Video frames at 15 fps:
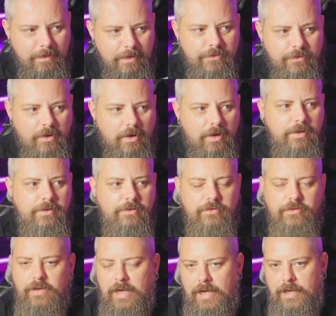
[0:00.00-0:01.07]
in these
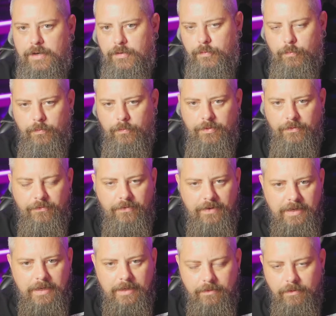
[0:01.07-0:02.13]
guys and the
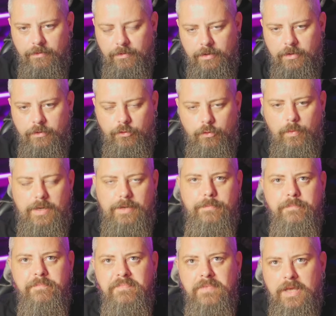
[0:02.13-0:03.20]
faking that they're
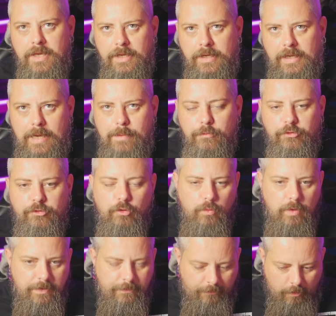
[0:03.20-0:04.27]
doing came
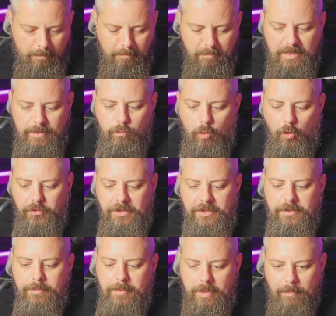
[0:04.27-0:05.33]
solely from me
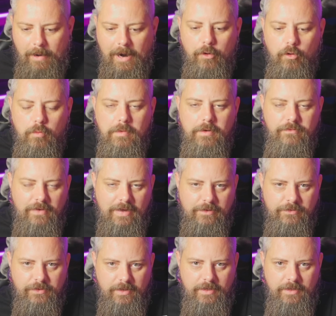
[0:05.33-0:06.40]
wanting to be a paranormal
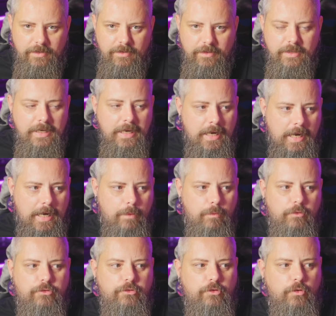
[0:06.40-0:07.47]
investigator.
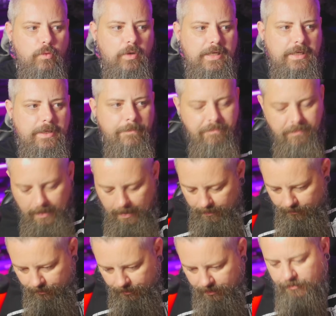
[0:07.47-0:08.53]
It was solely,
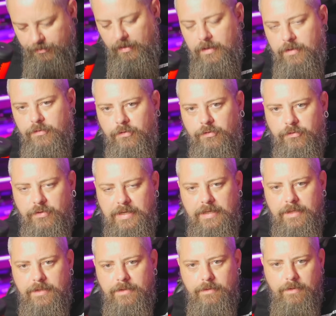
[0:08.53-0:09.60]
these guys are
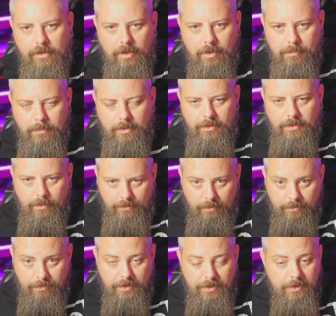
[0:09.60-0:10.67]
stealing the limelight and
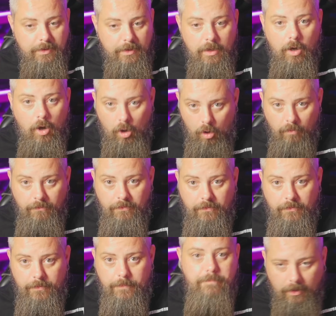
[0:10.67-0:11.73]
the thunder
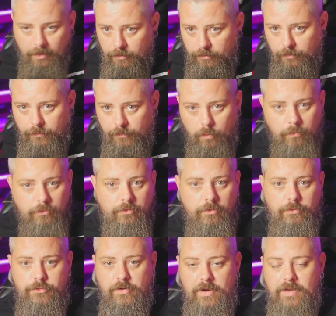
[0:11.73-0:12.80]
of the likes of Ghosts
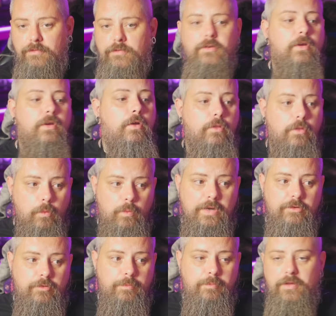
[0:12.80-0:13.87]
on Trent, the
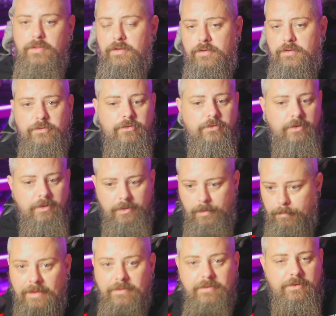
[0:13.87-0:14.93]
Ouija Brothers,
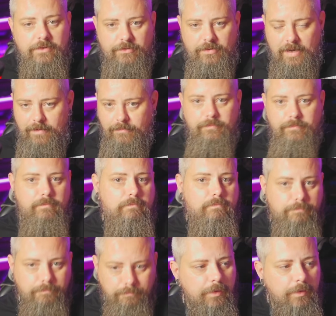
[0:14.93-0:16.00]
Entity 7,
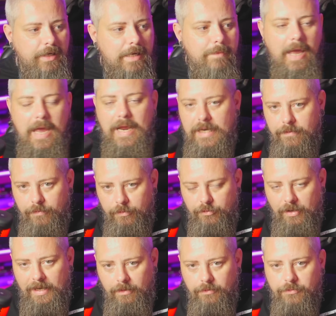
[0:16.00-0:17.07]
you know, name any of the
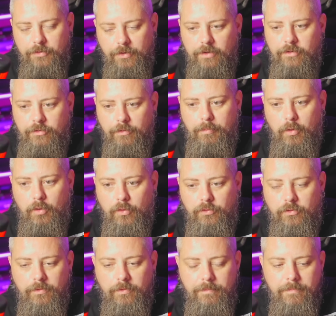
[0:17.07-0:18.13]
channels that I
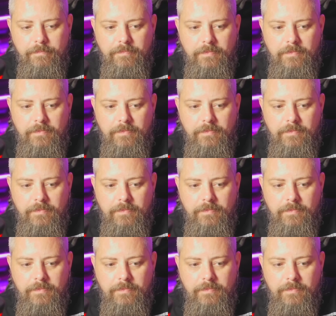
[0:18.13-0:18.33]
support